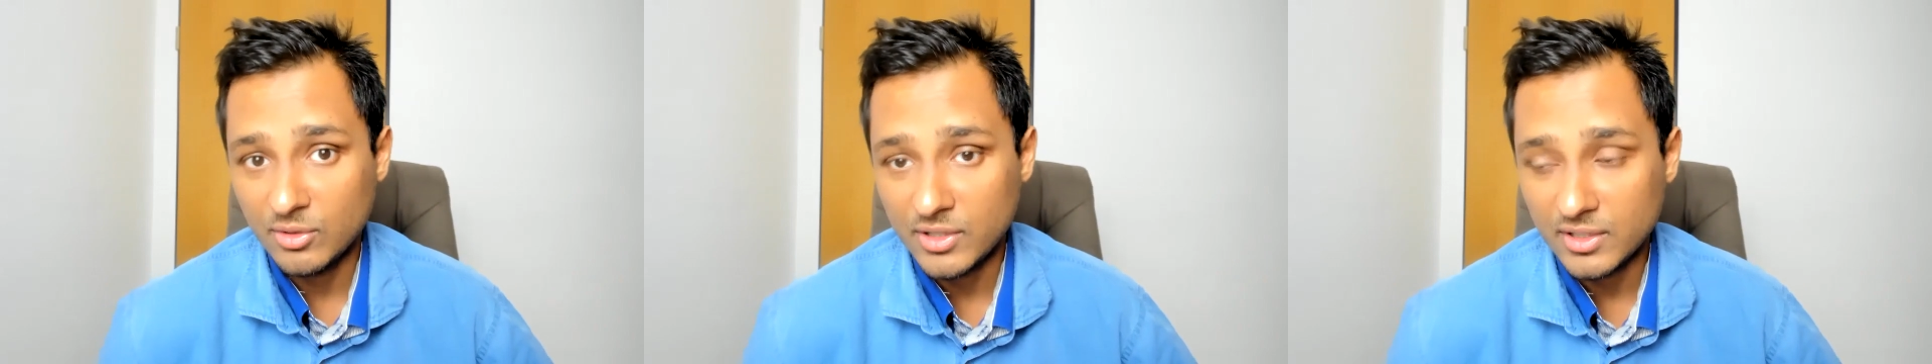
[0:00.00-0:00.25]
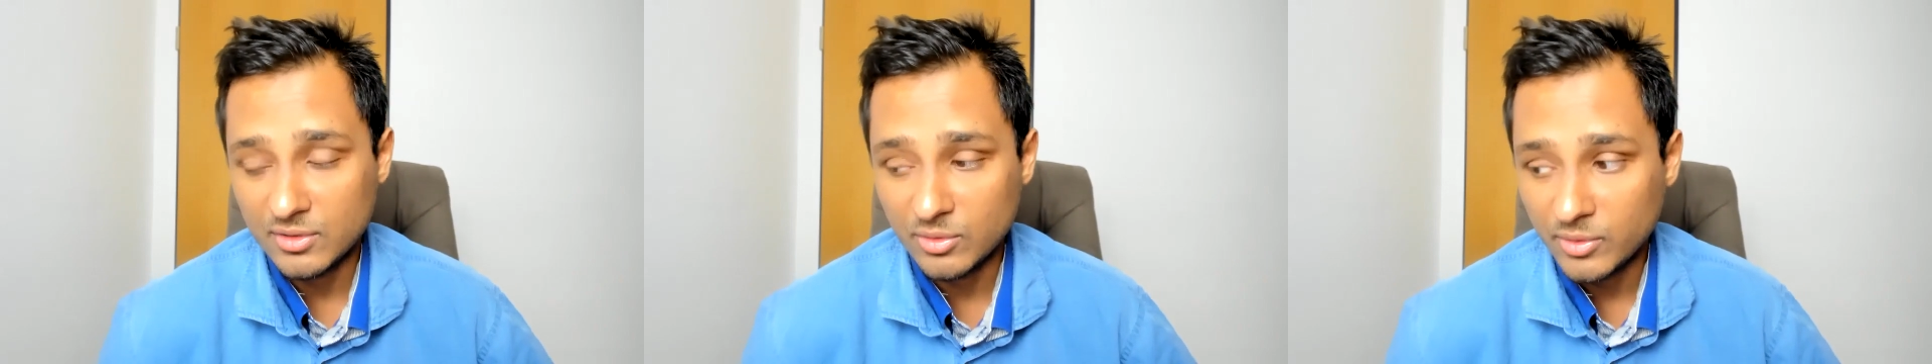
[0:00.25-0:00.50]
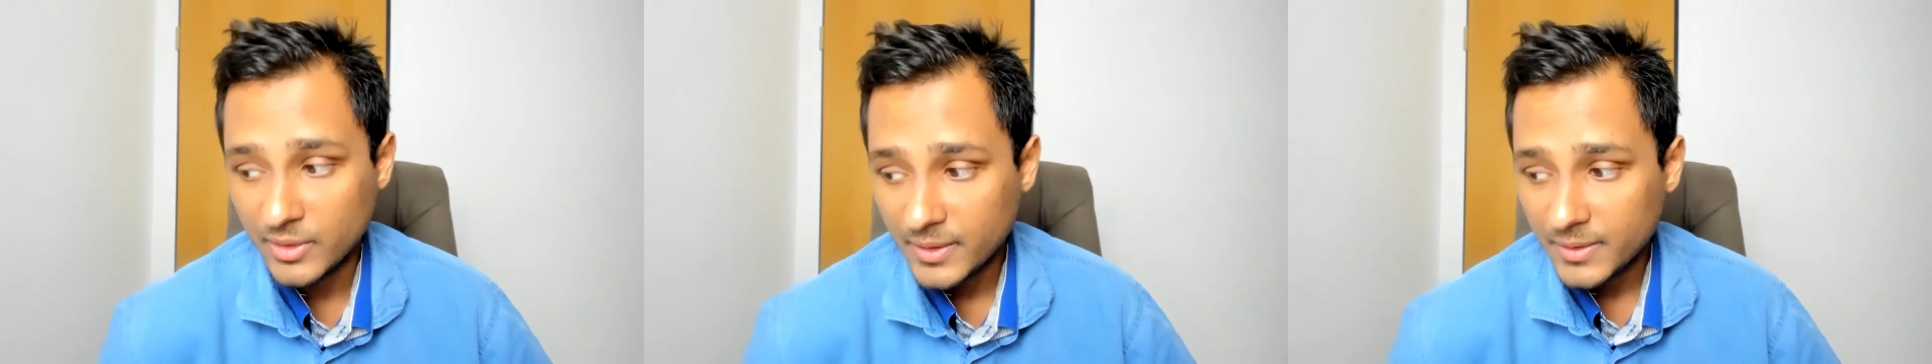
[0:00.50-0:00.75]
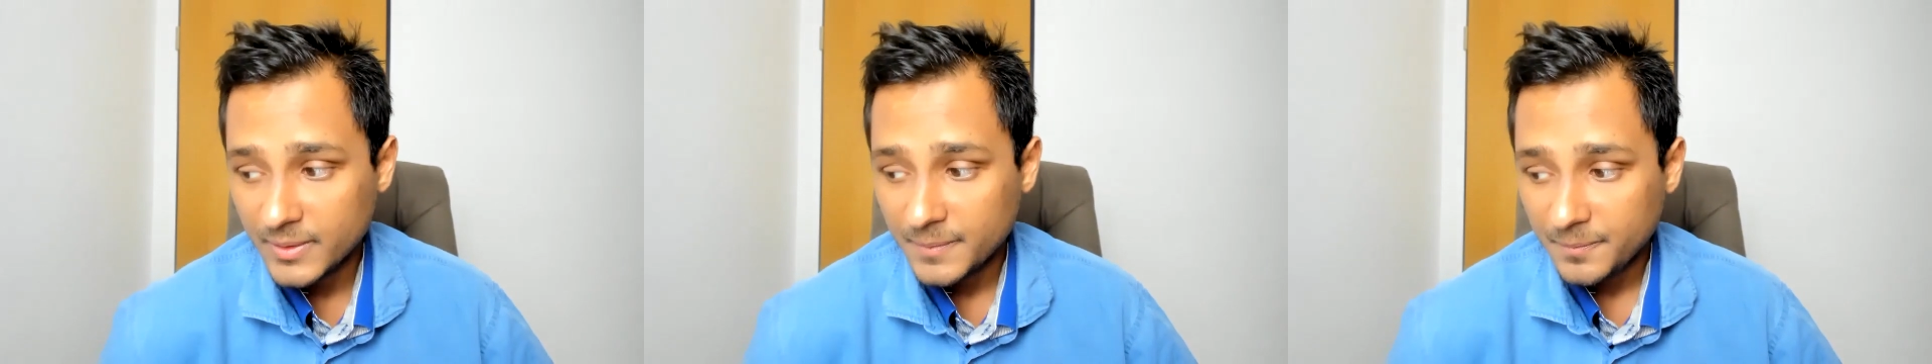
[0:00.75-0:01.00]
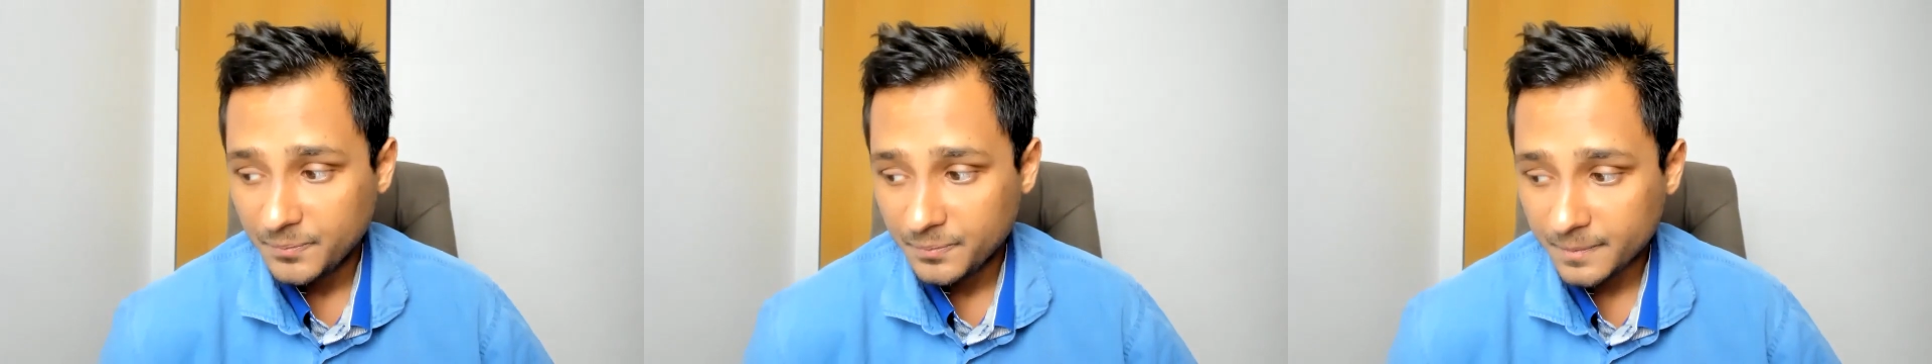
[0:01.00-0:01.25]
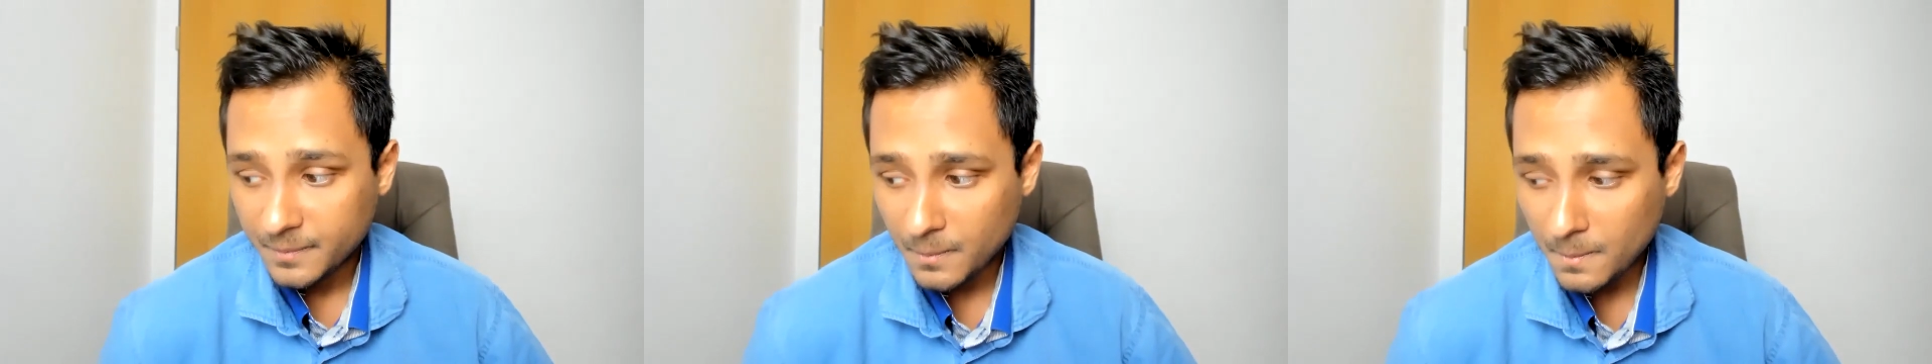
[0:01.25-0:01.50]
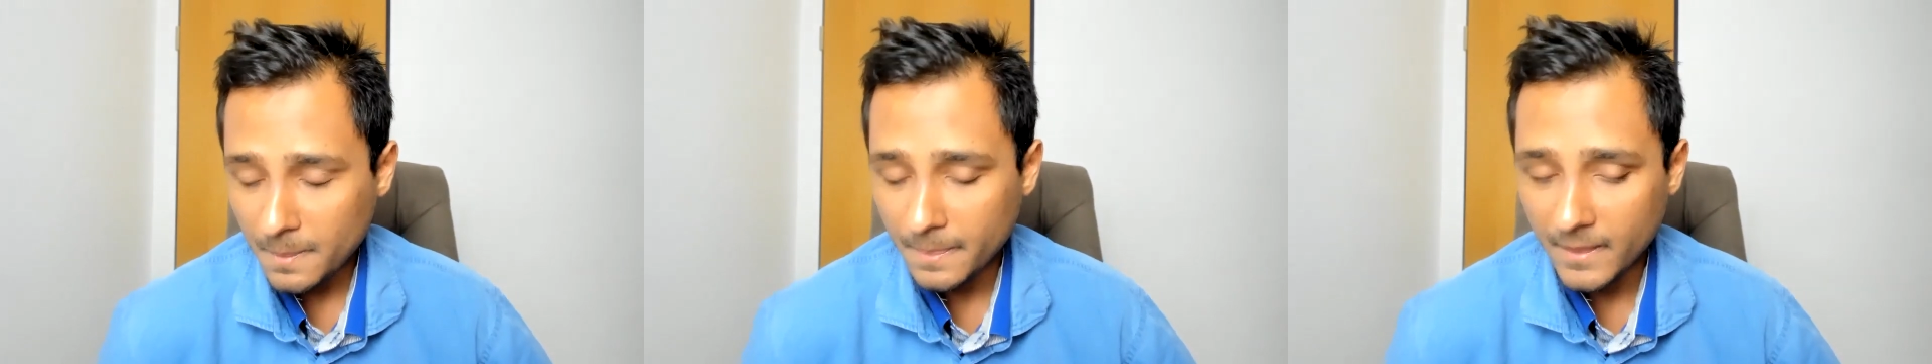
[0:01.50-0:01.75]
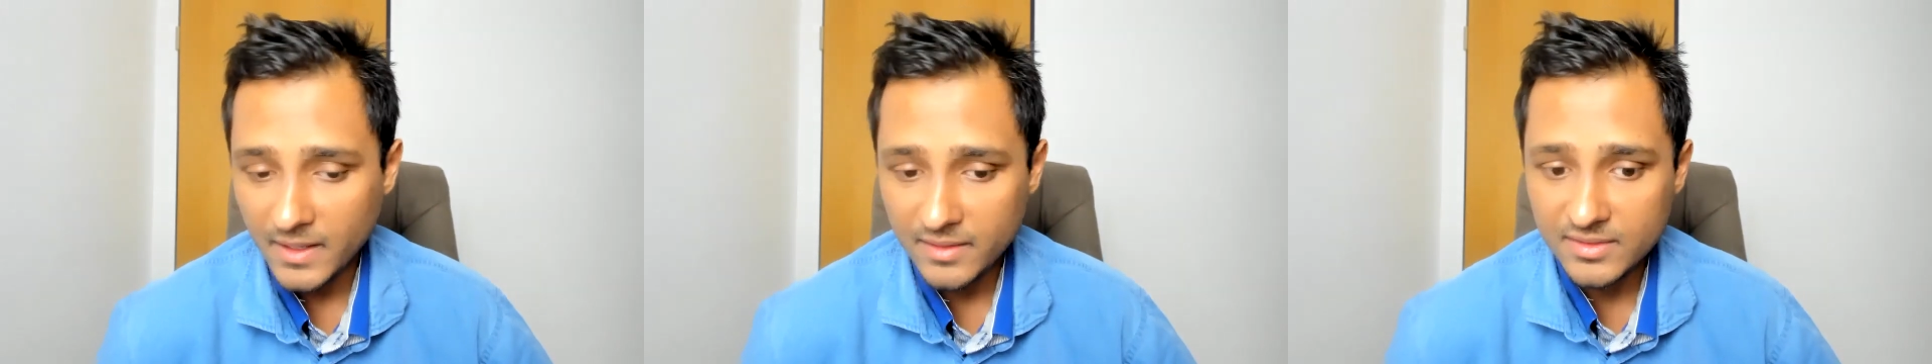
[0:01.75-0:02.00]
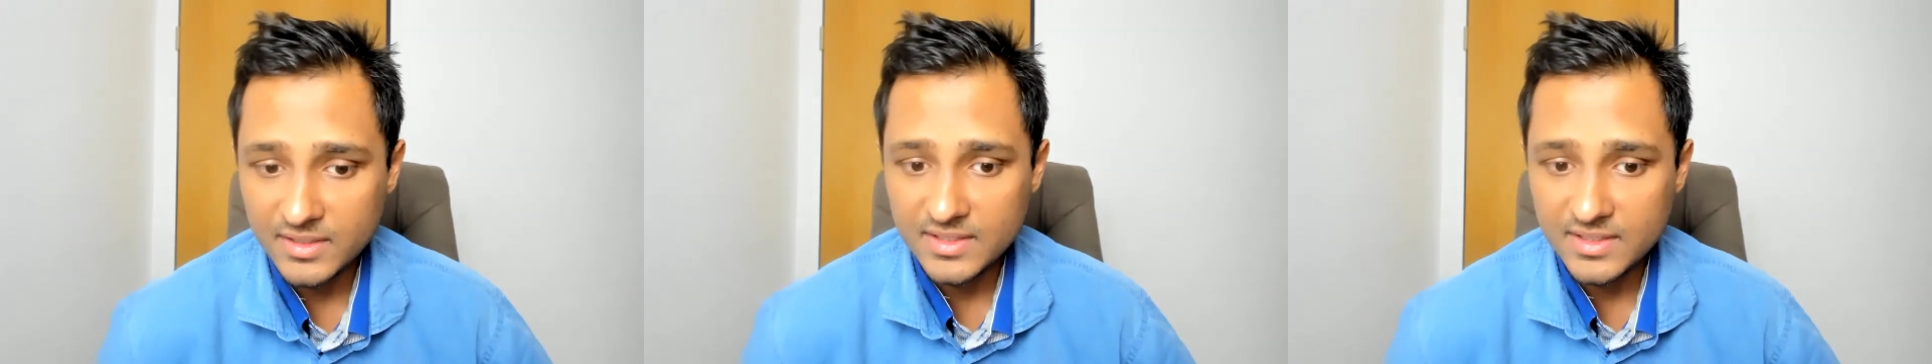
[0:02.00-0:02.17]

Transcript: okay so if the